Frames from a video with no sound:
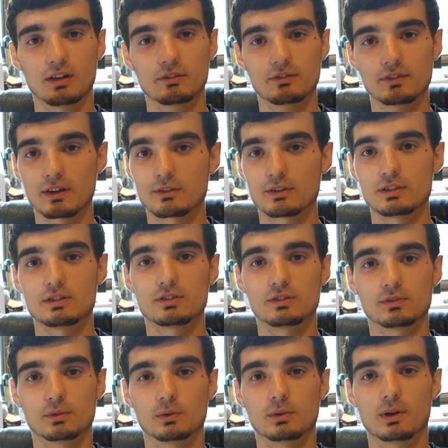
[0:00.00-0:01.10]
found it
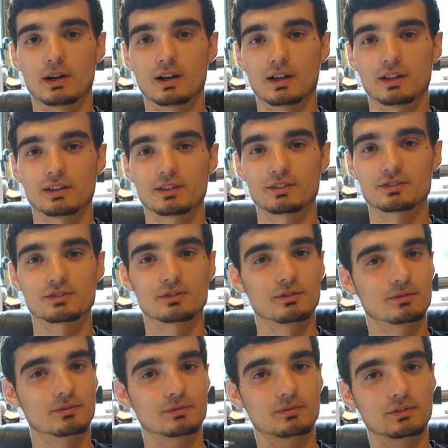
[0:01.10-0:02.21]
useful and sort of